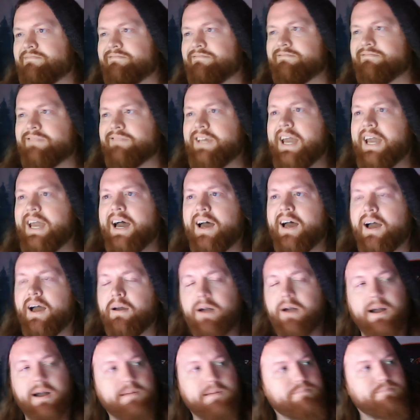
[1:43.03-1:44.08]

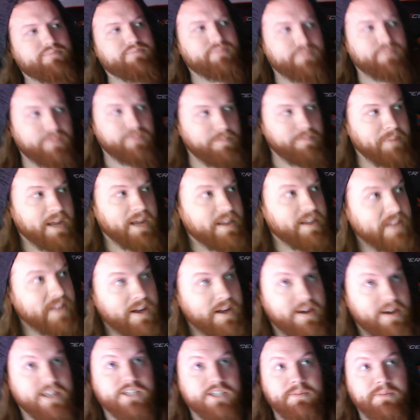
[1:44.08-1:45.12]
yeah, man,
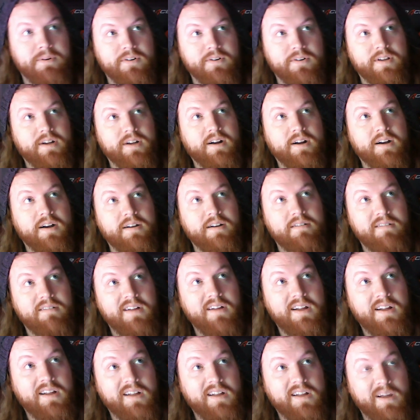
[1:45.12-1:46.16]
that'd actually be really hard.
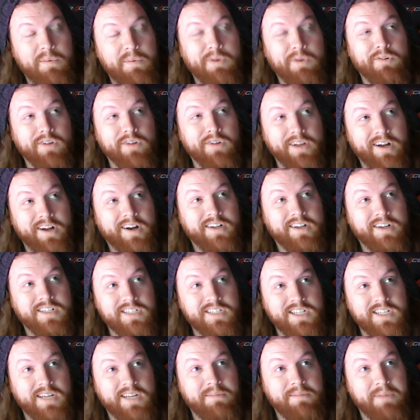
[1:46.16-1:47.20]
It'd be really hard to
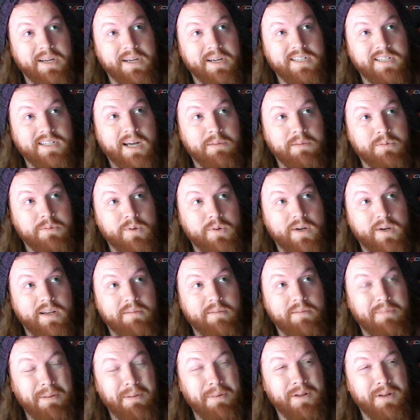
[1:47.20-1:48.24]
sit and make a top 20.
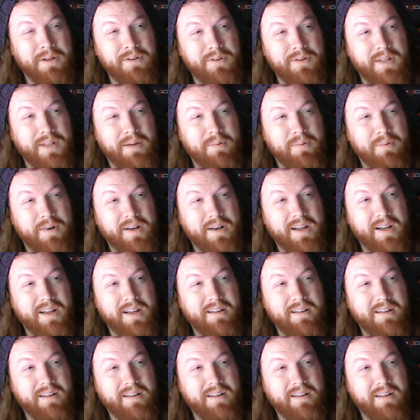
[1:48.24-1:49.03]
Maybe I'll do that one day.